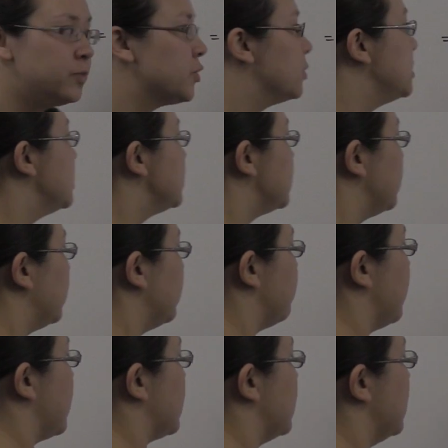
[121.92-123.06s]
So we're just
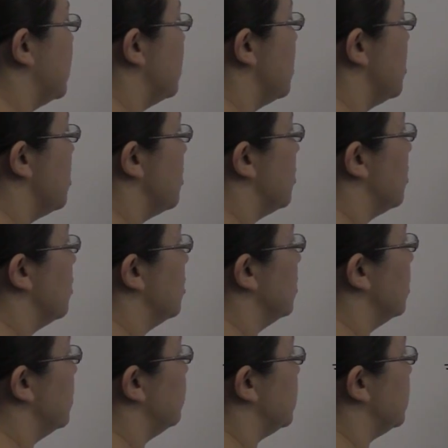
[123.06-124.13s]
simplifying here all over